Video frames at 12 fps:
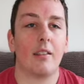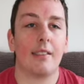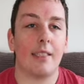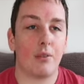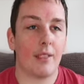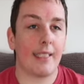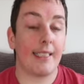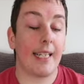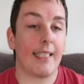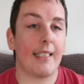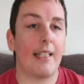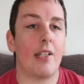I still need to get
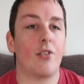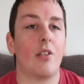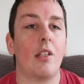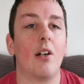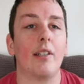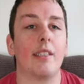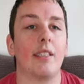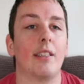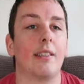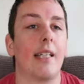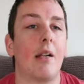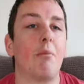an electric lighter
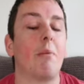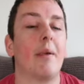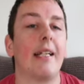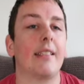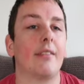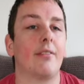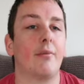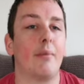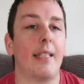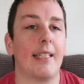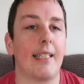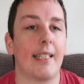because that'd be better for
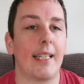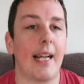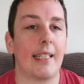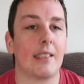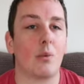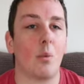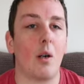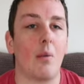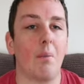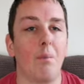me than a gas one.